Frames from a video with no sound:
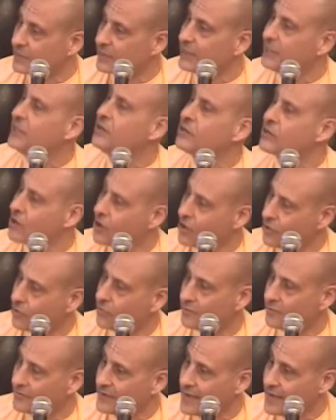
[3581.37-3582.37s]

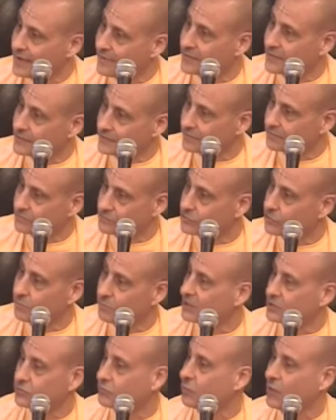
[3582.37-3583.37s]
ego of having so
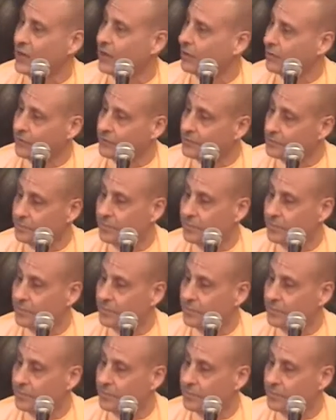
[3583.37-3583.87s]
much wealth